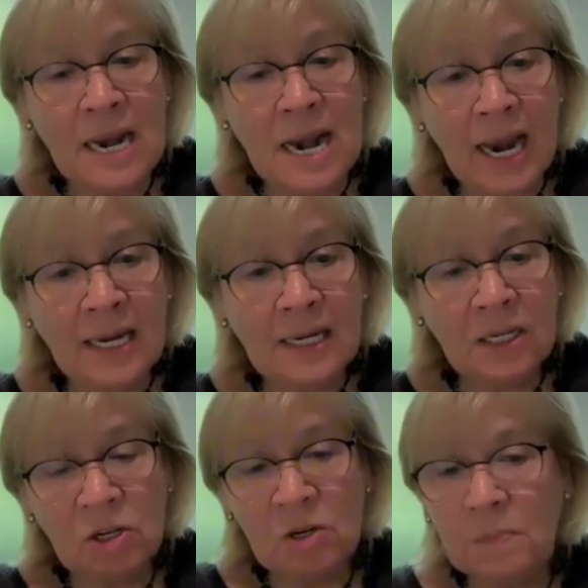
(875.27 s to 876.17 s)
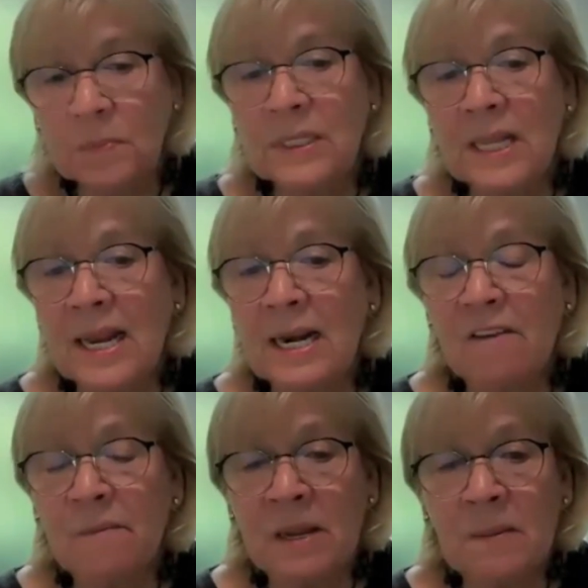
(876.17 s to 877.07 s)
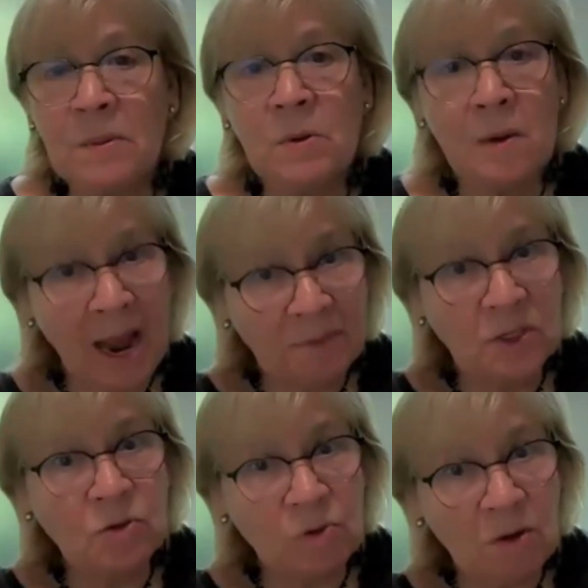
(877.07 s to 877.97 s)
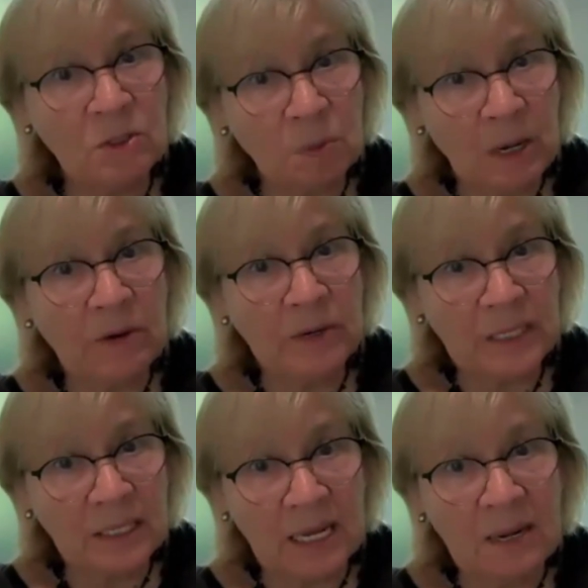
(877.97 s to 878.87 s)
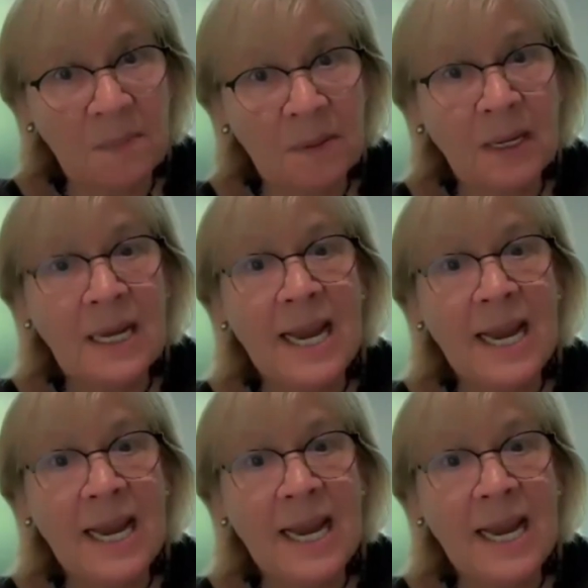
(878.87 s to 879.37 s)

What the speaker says: 92% of people who have strokes when they're asleep,